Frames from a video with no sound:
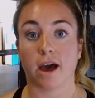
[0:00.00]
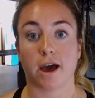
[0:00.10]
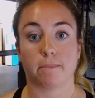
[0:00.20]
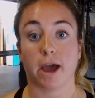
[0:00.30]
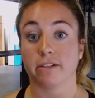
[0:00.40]

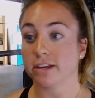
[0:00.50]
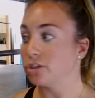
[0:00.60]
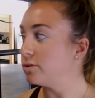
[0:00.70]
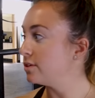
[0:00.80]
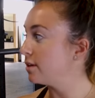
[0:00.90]
um, I like
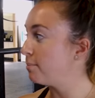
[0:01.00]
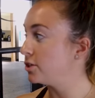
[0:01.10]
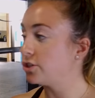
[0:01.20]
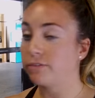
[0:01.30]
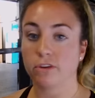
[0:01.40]
to do a d-
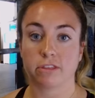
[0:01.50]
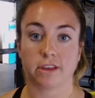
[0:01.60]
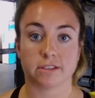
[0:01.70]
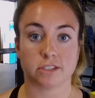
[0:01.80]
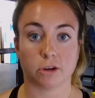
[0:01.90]
bunch of different
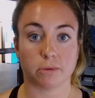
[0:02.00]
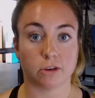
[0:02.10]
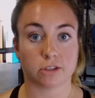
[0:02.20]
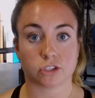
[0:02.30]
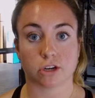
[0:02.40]
things here, but
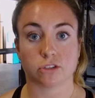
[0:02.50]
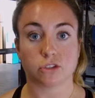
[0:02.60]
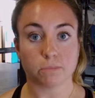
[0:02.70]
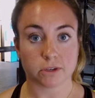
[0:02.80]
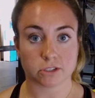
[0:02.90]
you can start
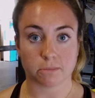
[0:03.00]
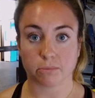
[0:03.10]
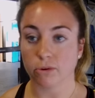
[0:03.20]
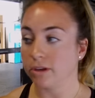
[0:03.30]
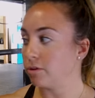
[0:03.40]
super
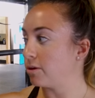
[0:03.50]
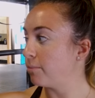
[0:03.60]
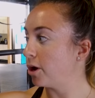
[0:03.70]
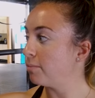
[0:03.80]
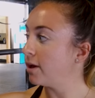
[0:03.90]
simple with a
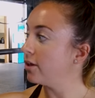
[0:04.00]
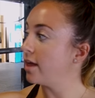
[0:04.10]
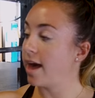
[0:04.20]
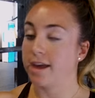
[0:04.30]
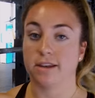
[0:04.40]

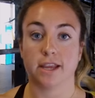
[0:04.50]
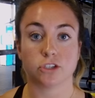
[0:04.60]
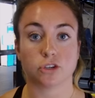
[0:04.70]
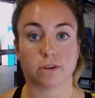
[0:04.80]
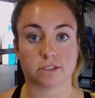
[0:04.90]
barbell. Uh,
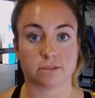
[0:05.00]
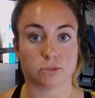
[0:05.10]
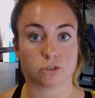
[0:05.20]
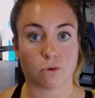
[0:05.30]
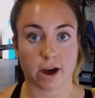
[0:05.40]
Nate showed us some
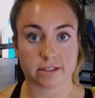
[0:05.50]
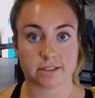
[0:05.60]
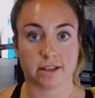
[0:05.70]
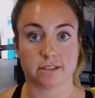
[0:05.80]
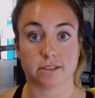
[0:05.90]

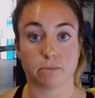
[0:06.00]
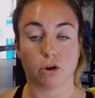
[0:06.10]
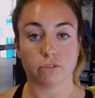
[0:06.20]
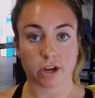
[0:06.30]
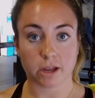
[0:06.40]
squats and some
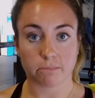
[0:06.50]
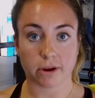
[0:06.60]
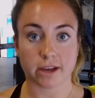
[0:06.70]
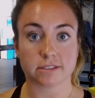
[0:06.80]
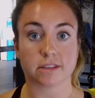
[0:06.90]
overhead
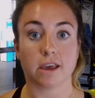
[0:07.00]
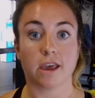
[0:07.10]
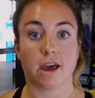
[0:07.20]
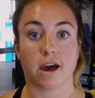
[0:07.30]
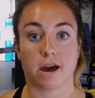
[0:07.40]
press,
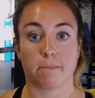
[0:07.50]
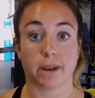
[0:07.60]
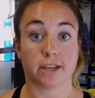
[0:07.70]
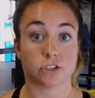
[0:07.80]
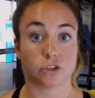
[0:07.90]
um,
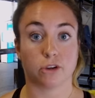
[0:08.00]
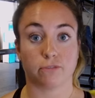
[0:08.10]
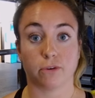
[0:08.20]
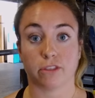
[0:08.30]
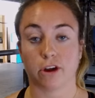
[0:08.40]
but I can show you a
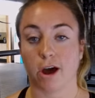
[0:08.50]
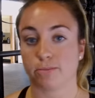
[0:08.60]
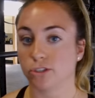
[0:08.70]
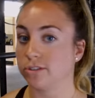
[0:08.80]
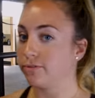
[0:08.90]
few other
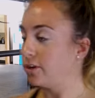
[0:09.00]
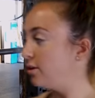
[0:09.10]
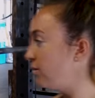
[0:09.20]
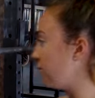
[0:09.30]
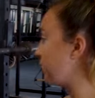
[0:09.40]
options for
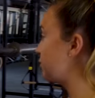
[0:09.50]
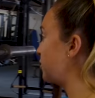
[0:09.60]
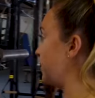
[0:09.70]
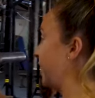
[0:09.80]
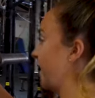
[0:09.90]
you. The first
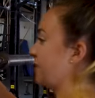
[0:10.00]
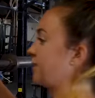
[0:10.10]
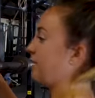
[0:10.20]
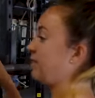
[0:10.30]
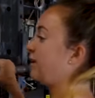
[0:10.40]
one being a
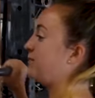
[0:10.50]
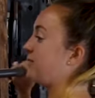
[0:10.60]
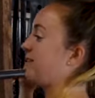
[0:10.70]
deadlift.